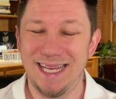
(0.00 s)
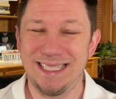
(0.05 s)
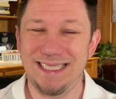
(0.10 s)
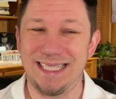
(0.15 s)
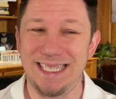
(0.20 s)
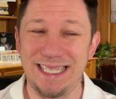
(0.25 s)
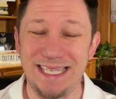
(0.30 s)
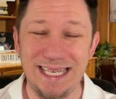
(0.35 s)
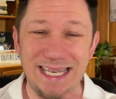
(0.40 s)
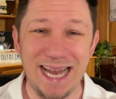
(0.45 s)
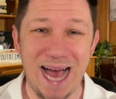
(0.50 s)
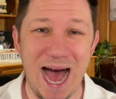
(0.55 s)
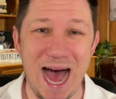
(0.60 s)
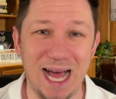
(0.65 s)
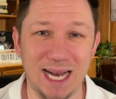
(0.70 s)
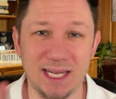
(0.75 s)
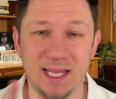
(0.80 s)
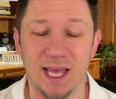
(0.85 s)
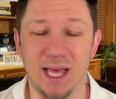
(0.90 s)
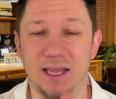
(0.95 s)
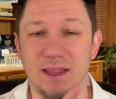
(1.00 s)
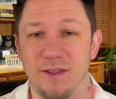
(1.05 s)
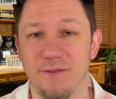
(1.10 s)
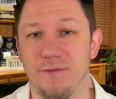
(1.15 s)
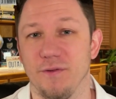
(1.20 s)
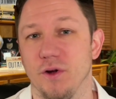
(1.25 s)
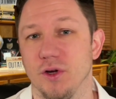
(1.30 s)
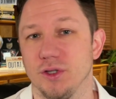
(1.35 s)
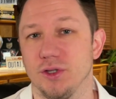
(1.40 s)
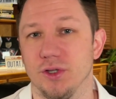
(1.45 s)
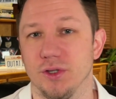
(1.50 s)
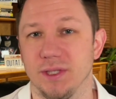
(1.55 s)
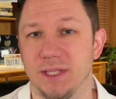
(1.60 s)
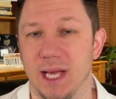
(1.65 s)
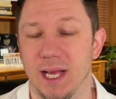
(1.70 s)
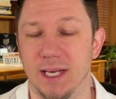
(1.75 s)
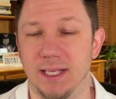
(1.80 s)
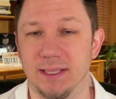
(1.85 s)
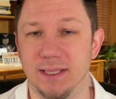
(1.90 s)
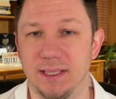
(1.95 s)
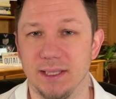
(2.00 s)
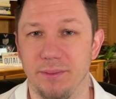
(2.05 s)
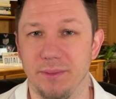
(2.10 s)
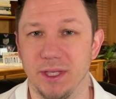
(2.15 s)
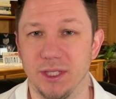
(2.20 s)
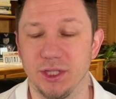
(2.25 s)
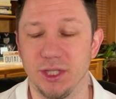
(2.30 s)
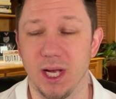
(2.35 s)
did not get the first or second stimulus